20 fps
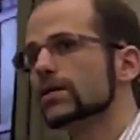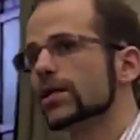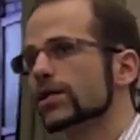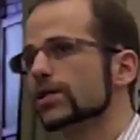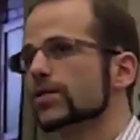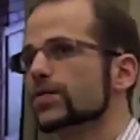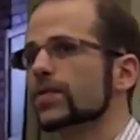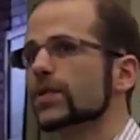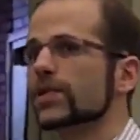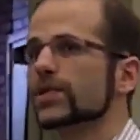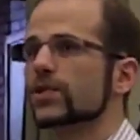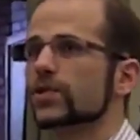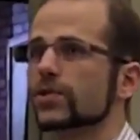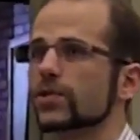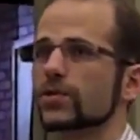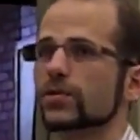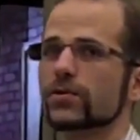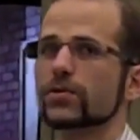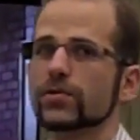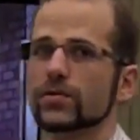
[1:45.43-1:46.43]
Desperate
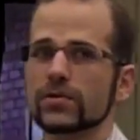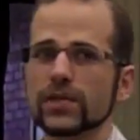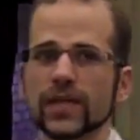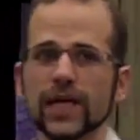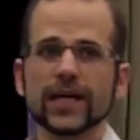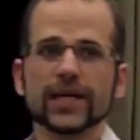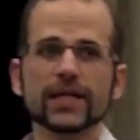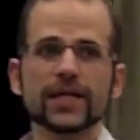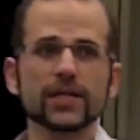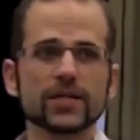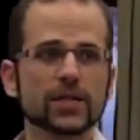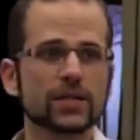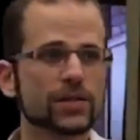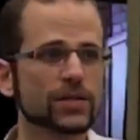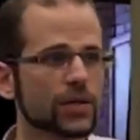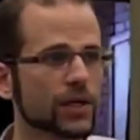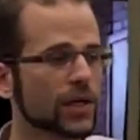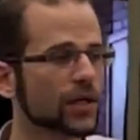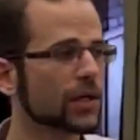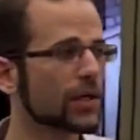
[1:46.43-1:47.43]
to get his
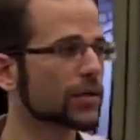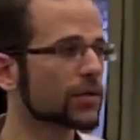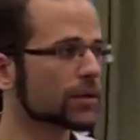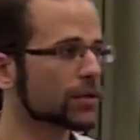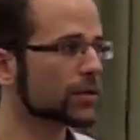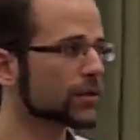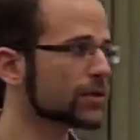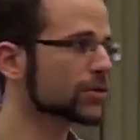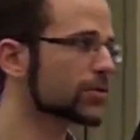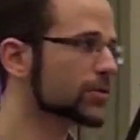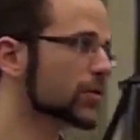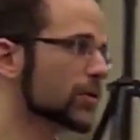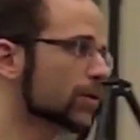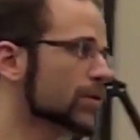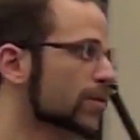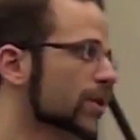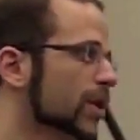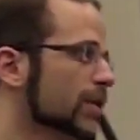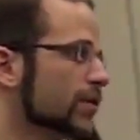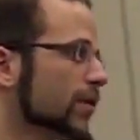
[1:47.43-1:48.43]
angina under
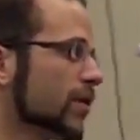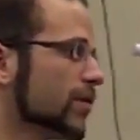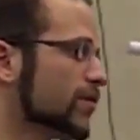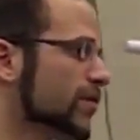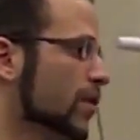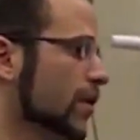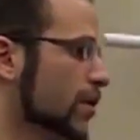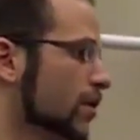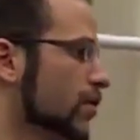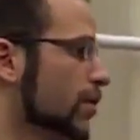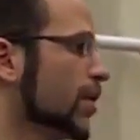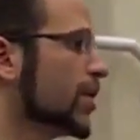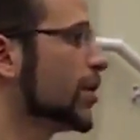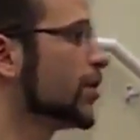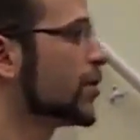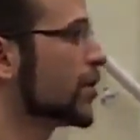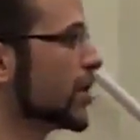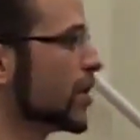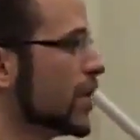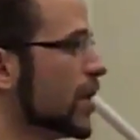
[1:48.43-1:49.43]
control, my grandfather
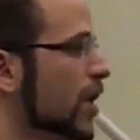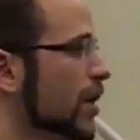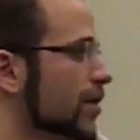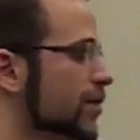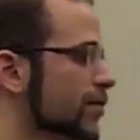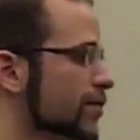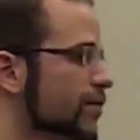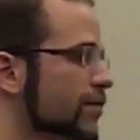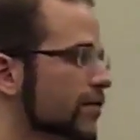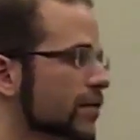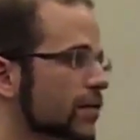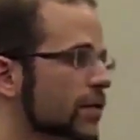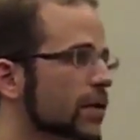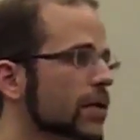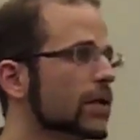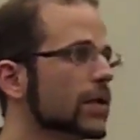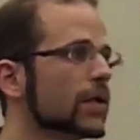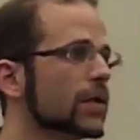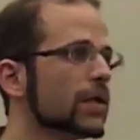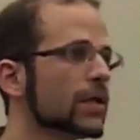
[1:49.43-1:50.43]
went under the knife
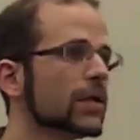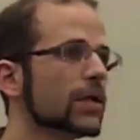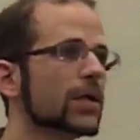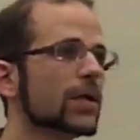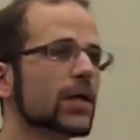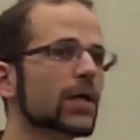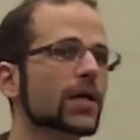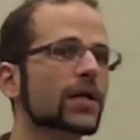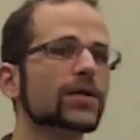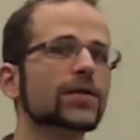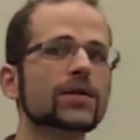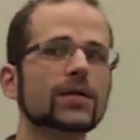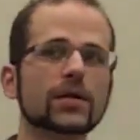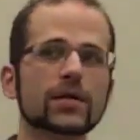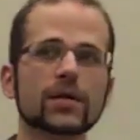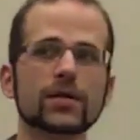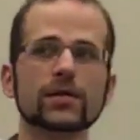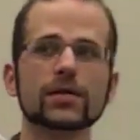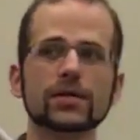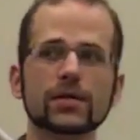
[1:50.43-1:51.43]
and
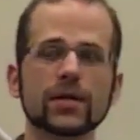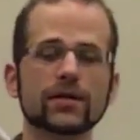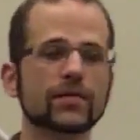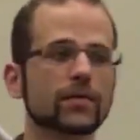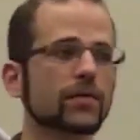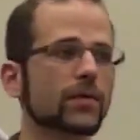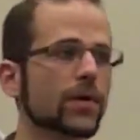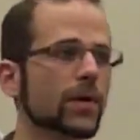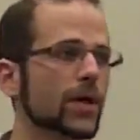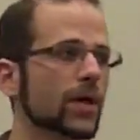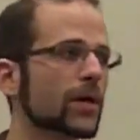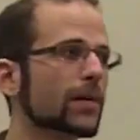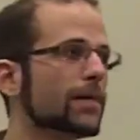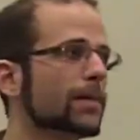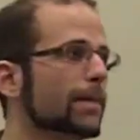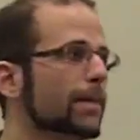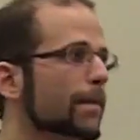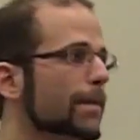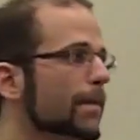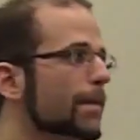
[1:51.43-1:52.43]
never woke
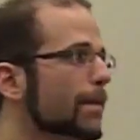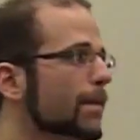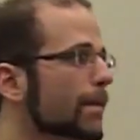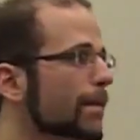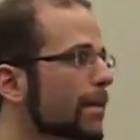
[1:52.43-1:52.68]
up.